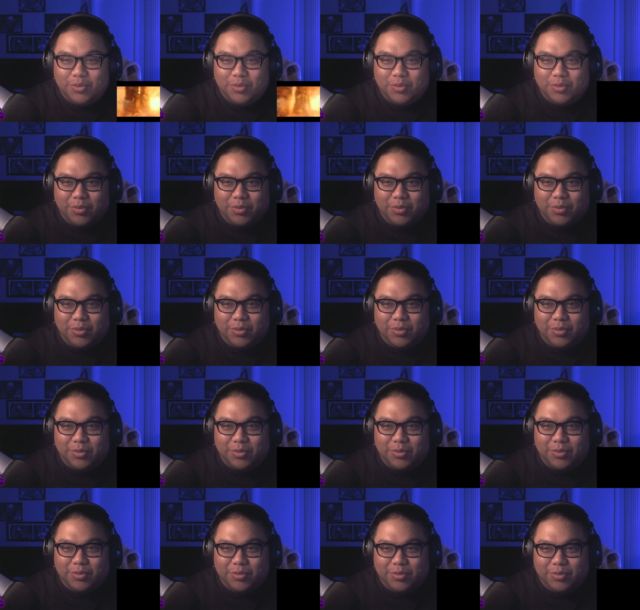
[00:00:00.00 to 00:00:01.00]

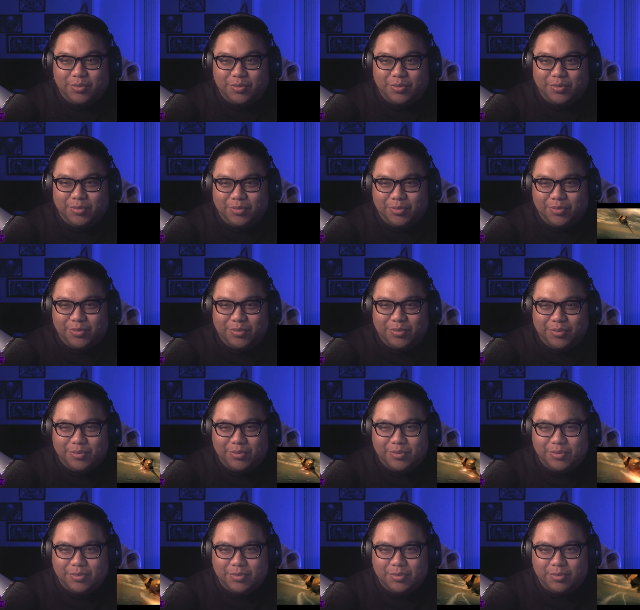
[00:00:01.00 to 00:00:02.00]

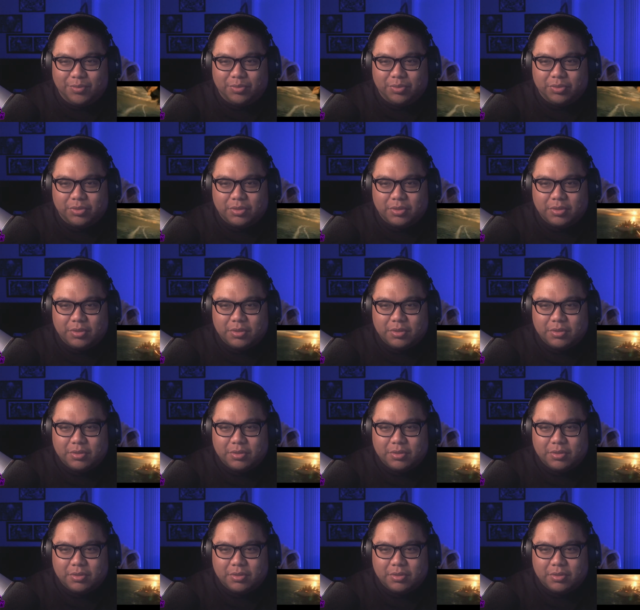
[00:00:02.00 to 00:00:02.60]
(silence)